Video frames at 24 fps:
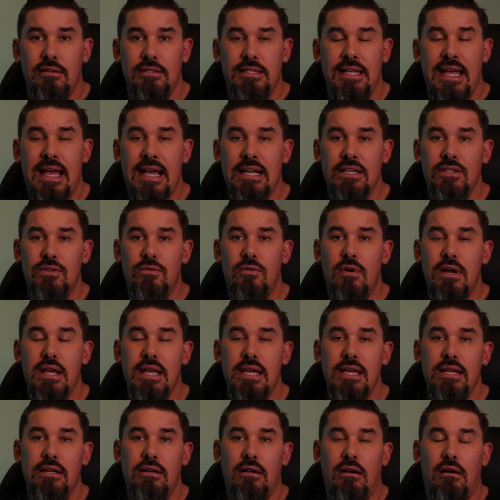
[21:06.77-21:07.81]
tax
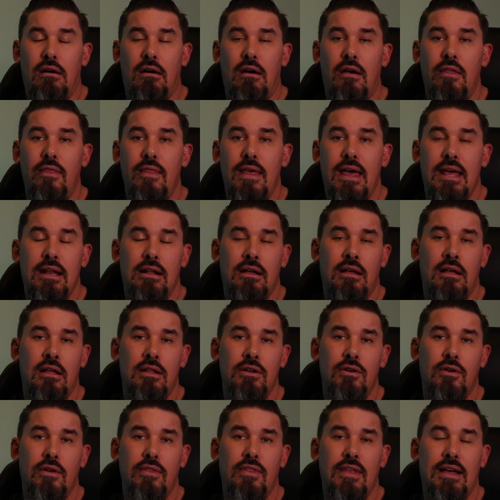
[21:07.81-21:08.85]
rate on that
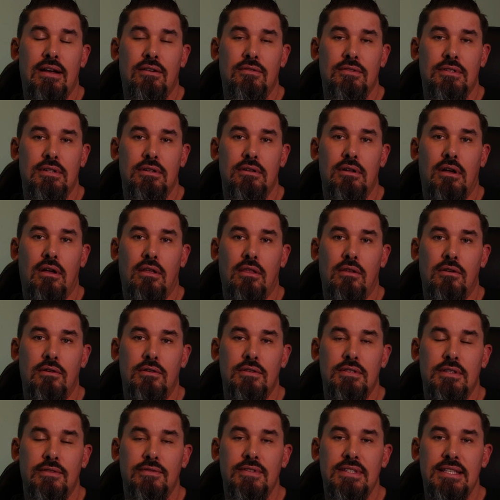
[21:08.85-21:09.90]

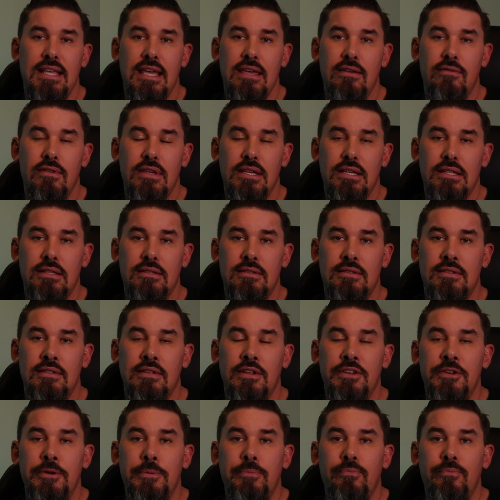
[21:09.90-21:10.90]
$100,000 of savings